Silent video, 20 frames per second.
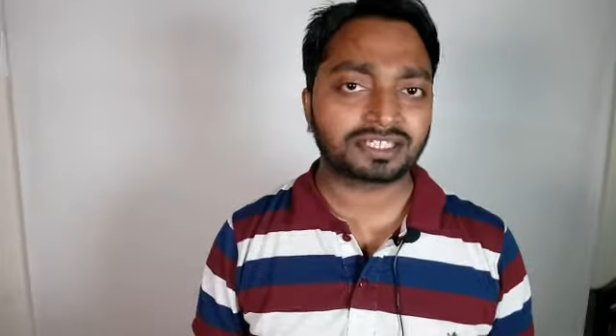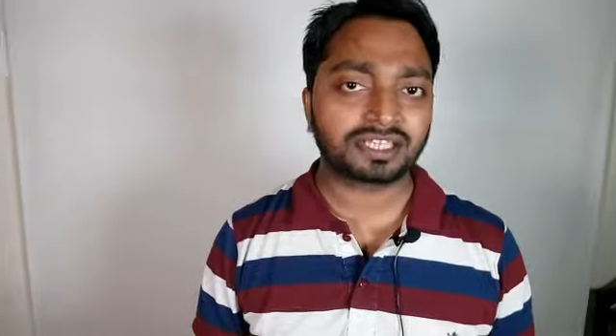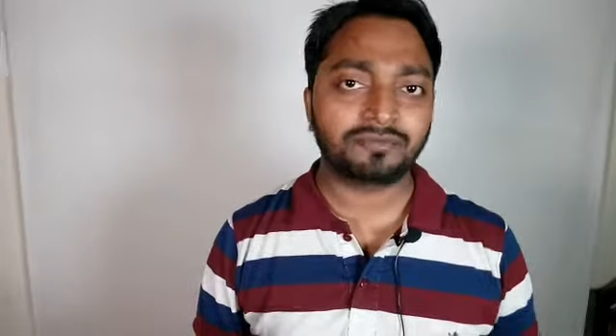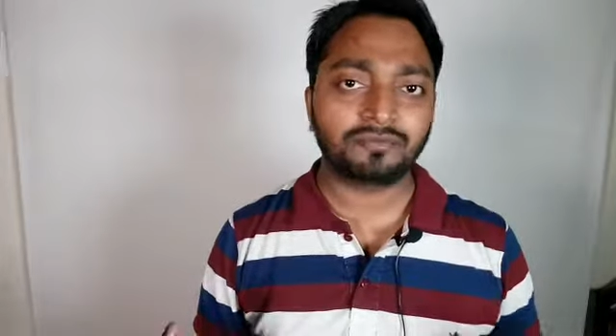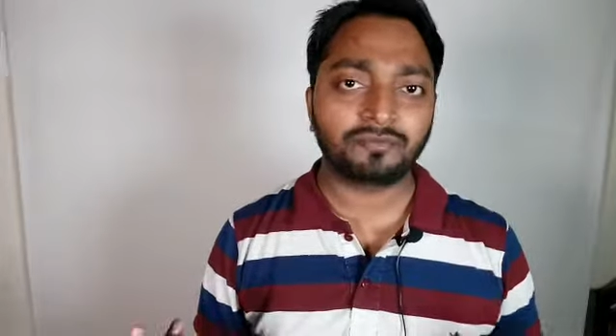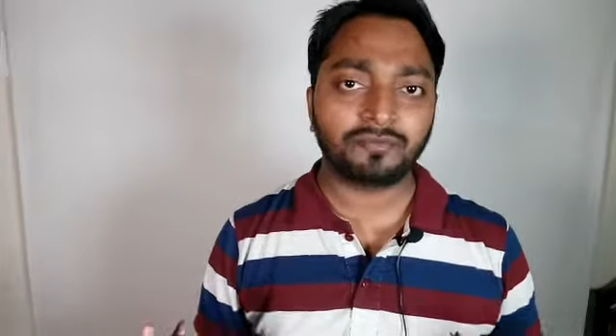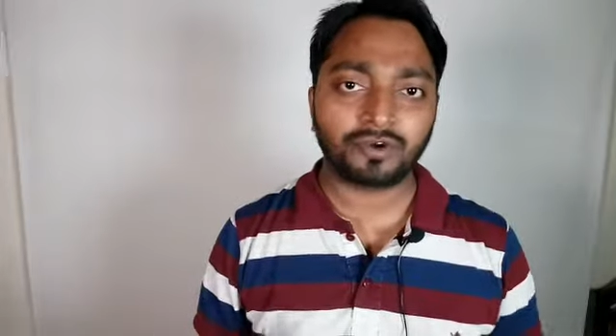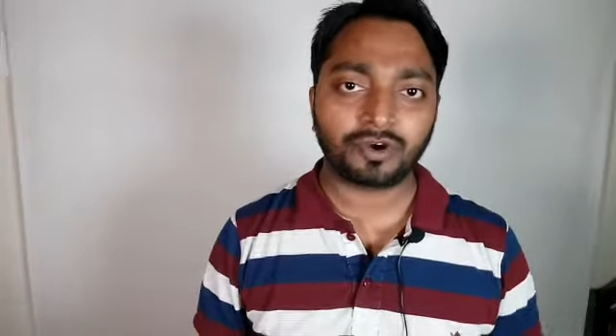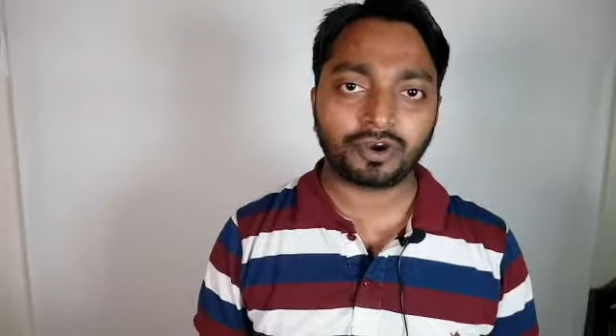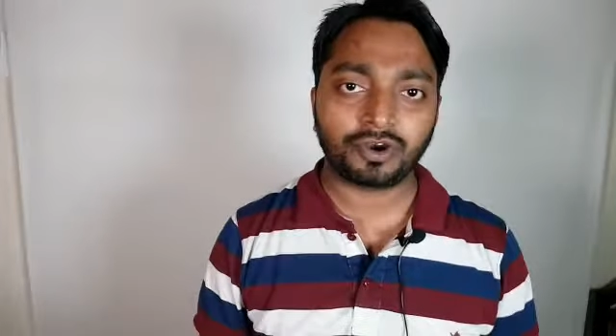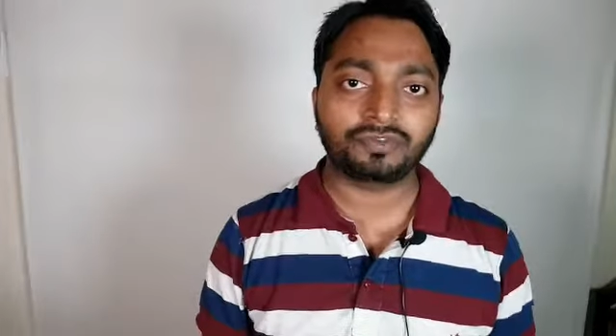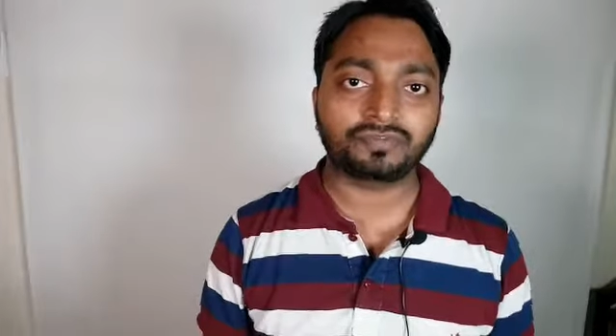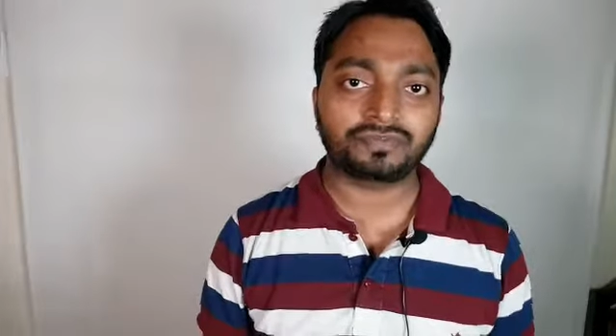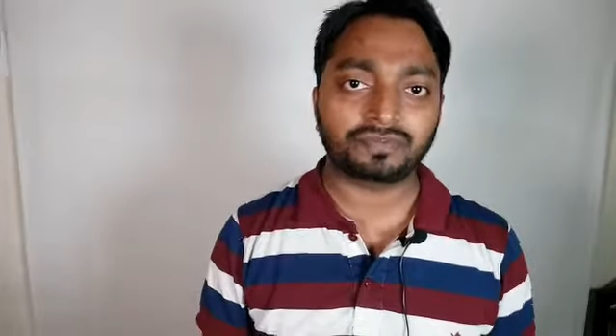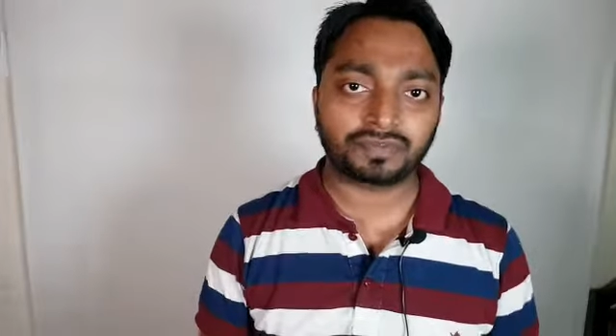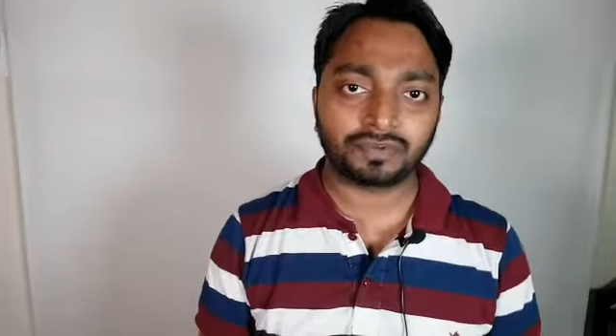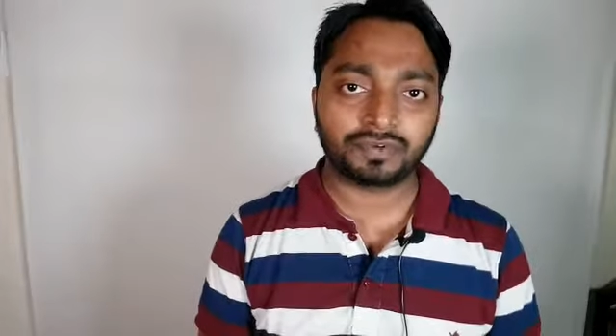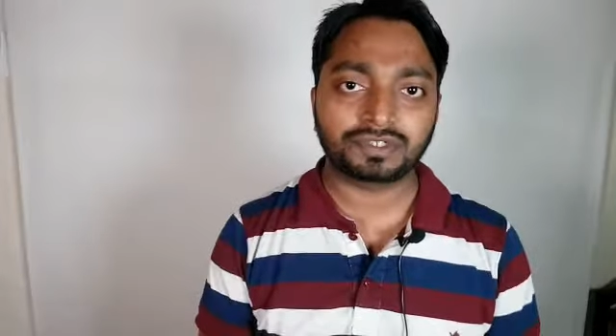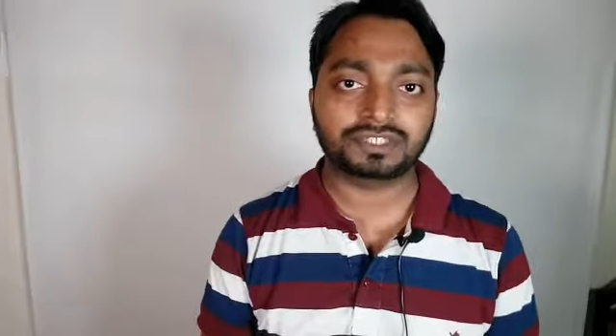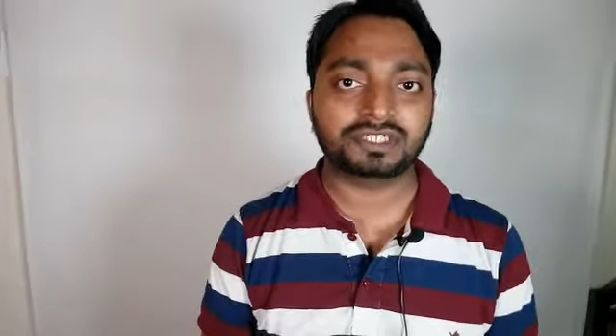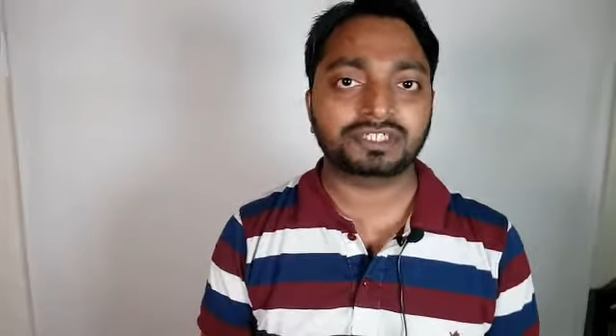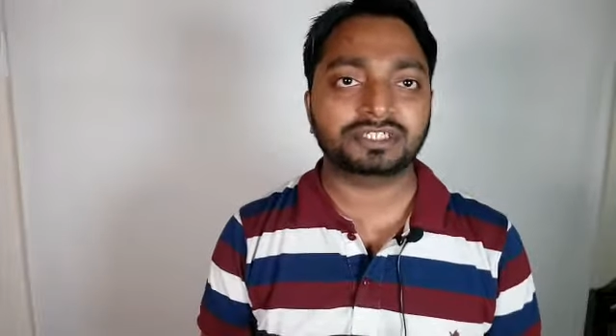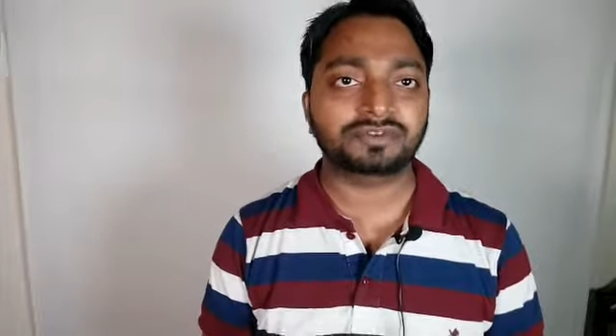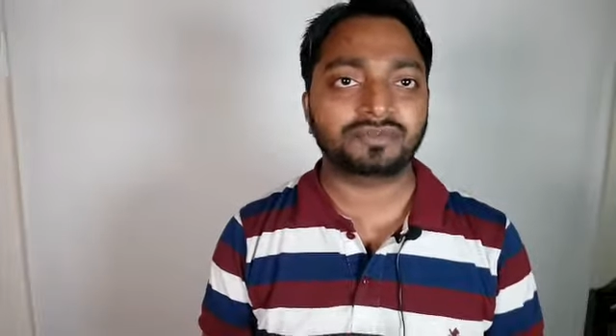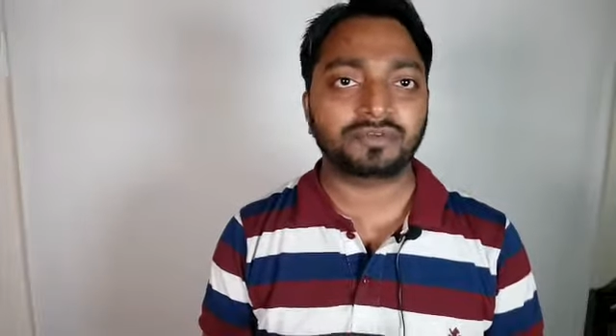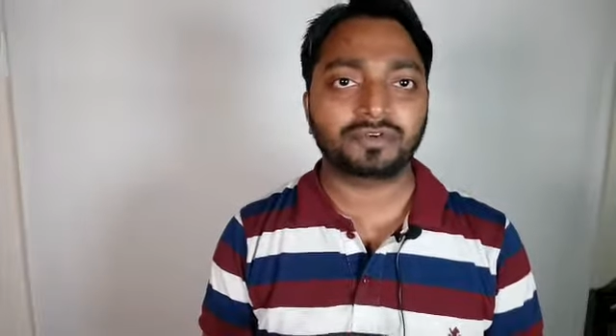him a lot of questions,